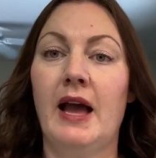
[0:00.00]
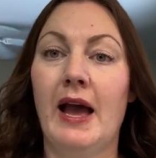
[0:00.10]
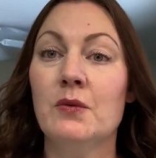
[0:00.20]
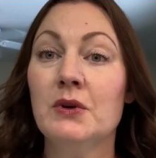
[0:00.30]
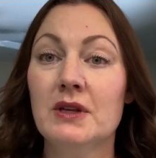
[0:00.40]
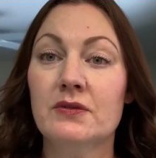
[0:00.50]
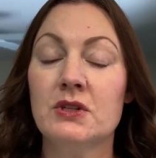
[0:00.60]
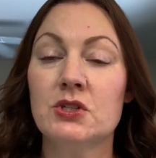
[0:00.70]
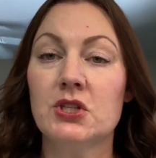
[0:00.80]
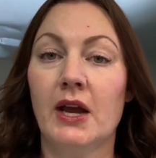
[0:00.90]
I will
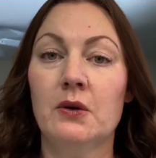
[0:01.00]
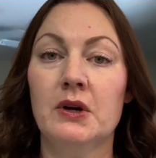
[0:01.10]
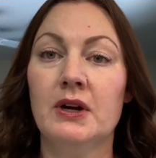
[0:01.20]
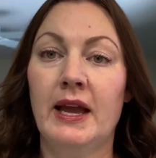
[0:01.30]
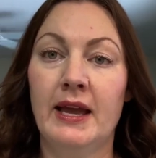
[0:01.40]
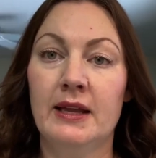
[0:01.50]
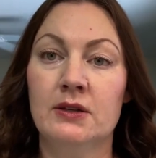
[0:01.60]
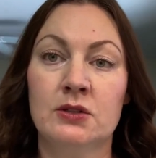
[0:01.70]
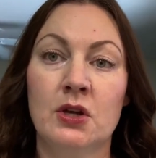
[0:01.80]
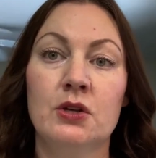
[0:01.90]
even shower
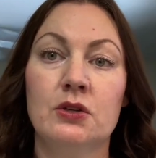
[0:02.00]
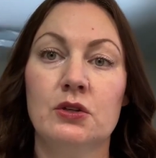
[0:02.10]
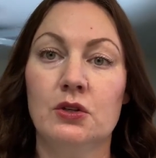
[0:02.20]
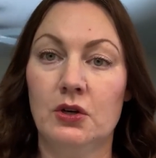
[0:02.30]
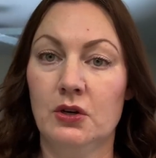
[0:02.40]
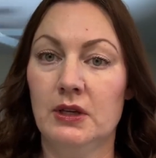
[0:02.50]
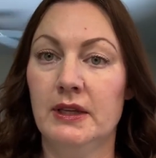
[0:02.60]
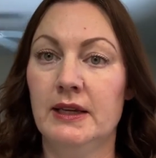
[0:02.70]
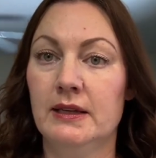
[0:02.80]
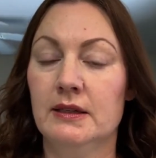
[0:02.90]
and curl
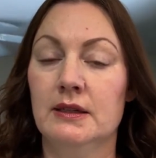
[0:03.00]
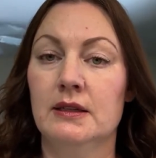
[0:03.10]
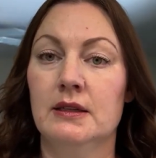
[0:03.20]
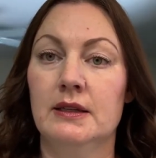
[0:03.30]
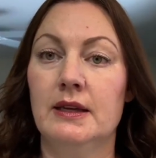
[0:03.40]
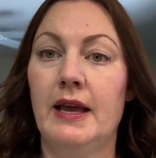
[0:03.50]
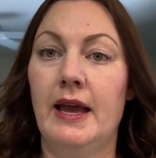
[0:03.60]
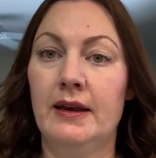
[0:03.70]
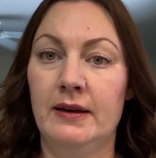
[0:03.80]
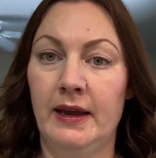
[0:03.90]
it
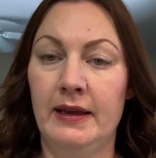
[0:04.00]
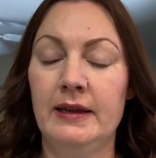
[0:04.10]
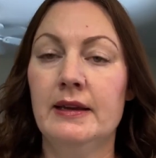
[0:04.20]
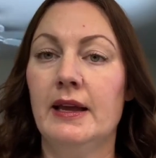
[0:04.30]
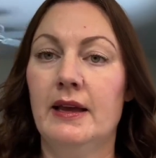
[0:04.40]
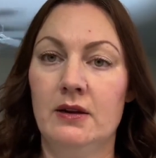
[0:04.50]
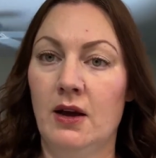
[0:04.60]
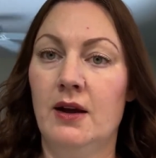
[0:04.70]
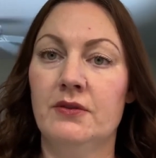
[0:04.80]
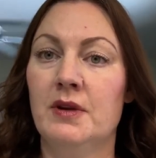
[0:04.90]
at night and
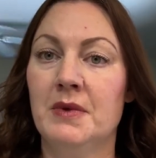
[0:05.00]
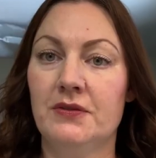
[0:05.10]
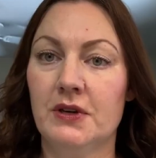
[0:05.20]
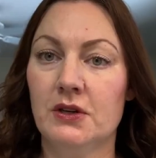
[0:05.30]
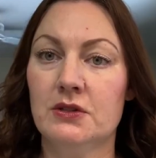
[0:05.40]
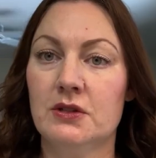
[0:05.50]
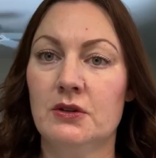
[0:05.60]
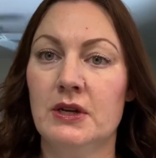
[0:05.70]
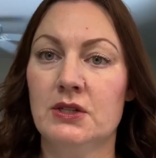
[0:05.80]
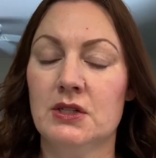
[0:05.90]
not run my fingers through it
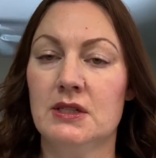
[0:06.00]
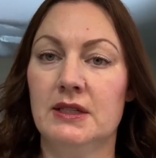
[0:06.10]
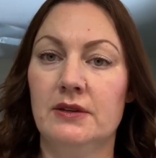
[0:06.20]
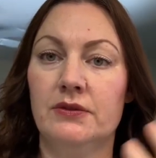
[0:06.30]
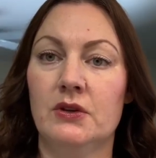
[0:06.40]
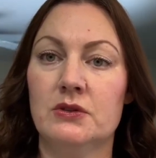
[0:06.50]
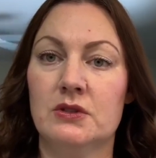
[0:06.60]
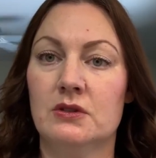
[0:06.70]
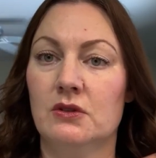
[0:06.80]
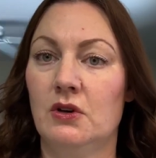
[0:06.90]
and just leave those
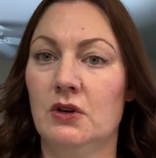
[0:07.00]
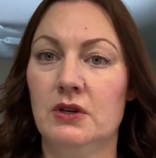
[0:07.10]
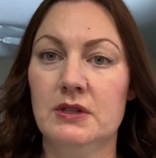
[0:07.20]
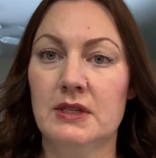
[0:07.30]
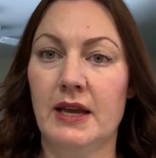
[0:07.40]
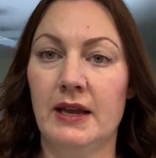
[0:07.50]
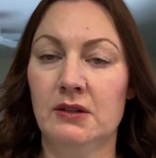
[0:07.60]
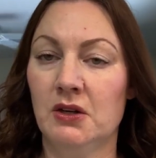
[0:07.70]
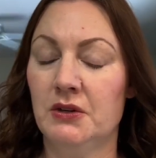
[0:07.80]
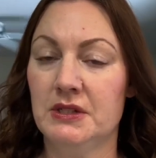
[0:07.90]
curls and
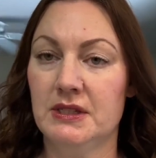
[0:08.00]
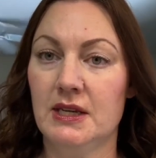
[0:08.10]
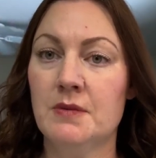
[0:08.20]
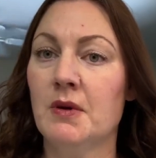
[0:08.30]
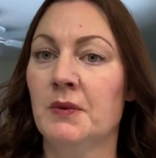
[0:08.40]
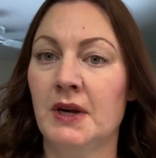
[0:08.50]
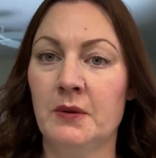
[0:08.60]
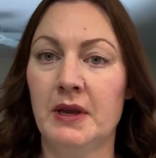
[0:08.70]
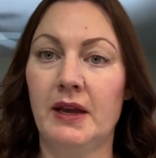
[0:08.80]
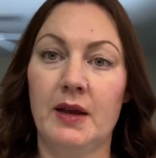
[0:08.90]
go to sleep. And when I
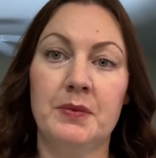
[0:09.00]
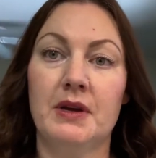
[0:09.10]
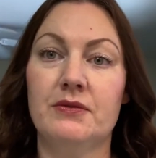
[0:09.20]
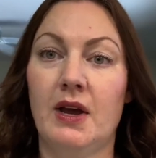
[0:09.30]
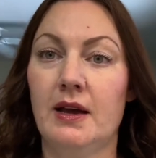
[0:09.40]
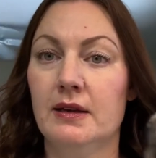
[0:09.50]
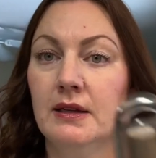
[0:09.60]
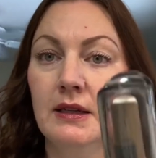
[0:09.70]
wake up, I've got